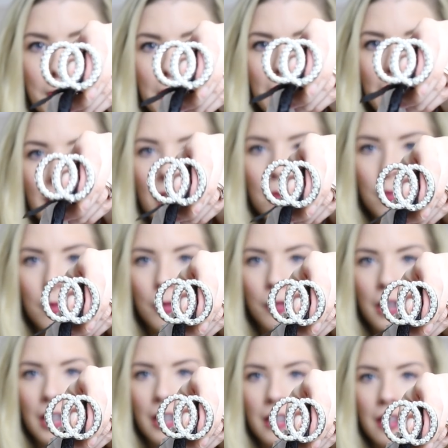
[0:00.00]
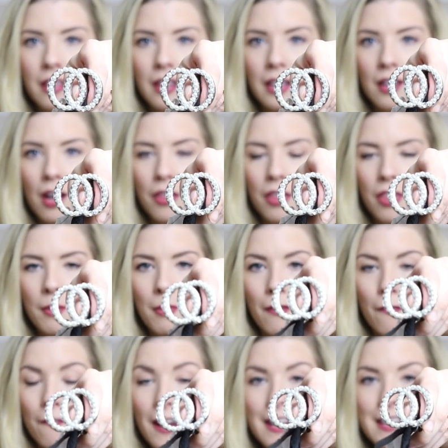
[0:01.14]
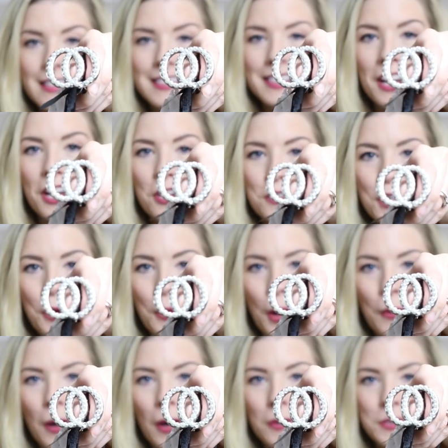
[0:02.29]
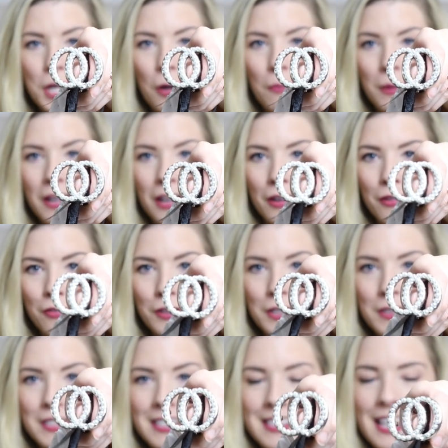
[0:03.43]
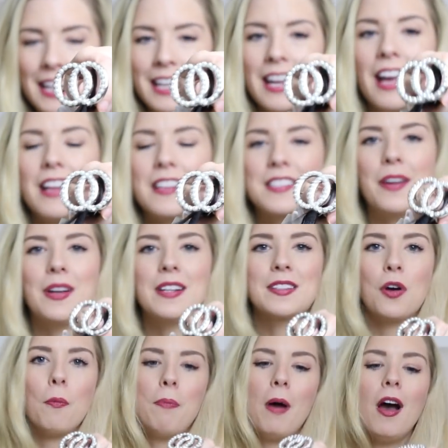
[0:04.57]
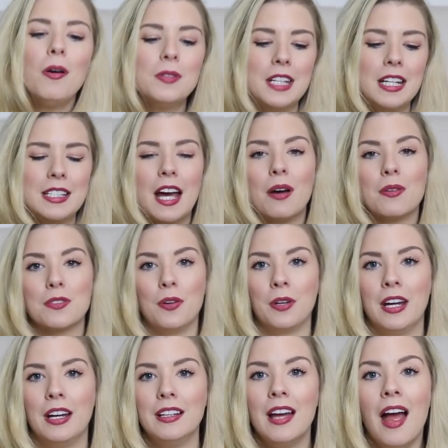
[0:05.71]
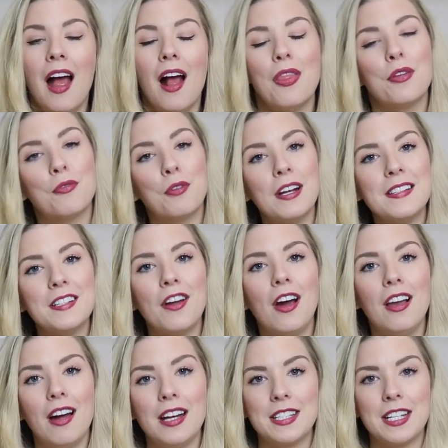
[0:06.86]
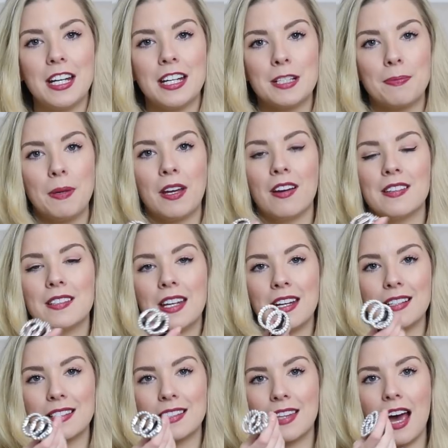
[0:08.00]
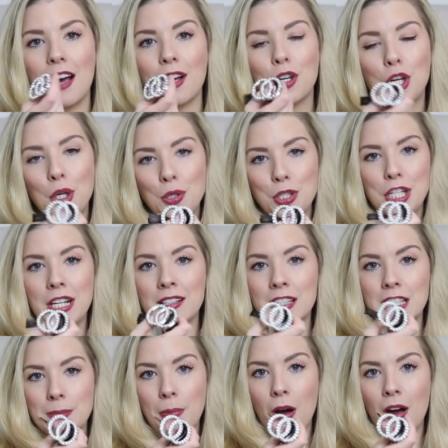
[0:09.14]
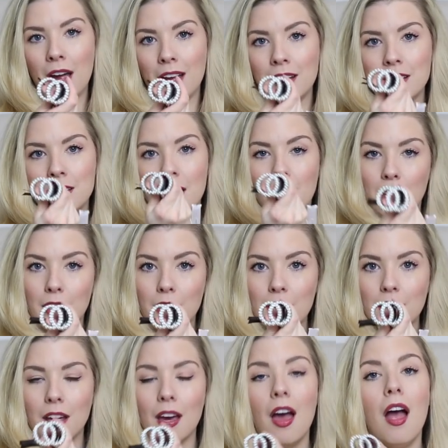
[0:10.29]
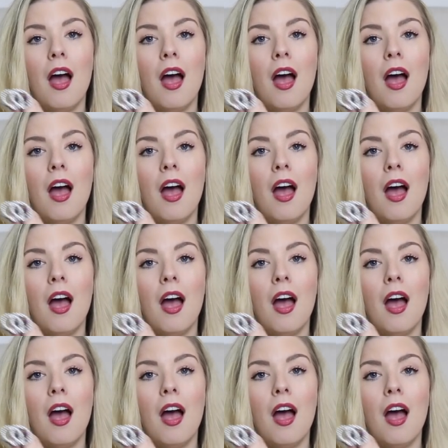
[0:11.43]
picking up on anything other than my face, so I'll hold it up here for you to see. So it's got pearl details on it. The reason I liked it is because it's that Gucci inspired look.